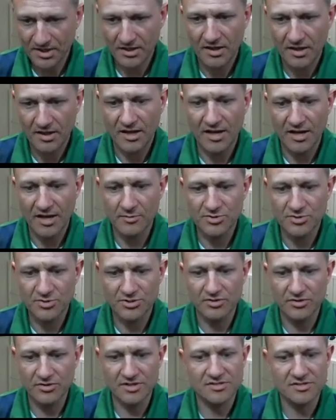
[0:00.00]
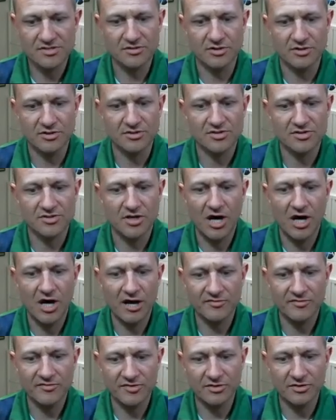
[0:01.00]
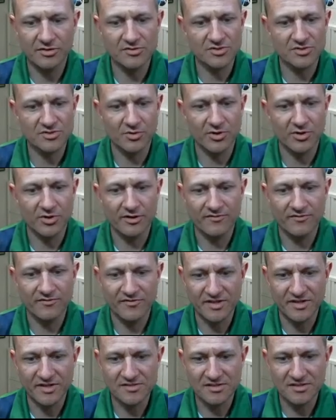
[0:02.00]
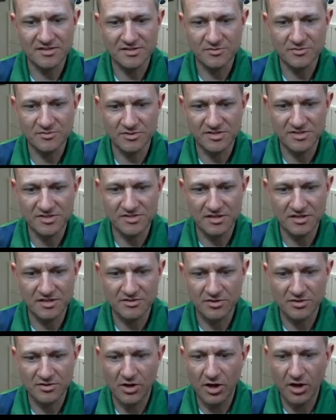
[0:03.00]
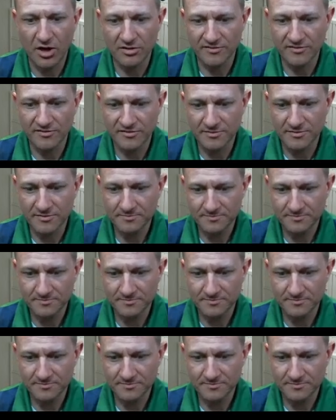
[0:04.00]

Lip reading: And I'm sure this looks off to you, so we'll go ahead and fix this. Let's center all of them.